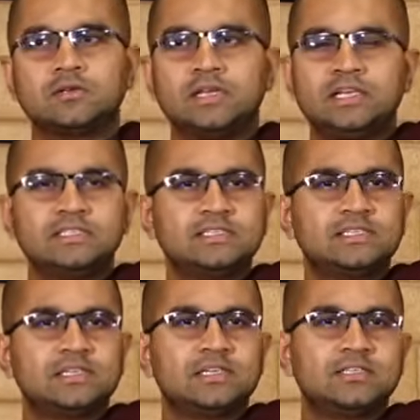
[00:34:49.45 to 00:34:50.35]

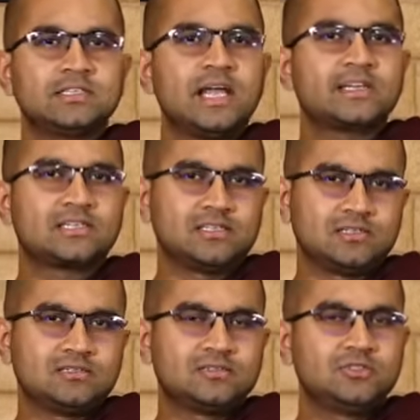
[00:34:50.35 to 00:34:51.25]
his cattle,
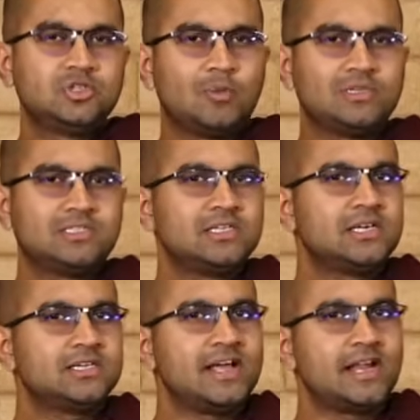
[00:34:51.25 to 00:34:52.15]
domesticated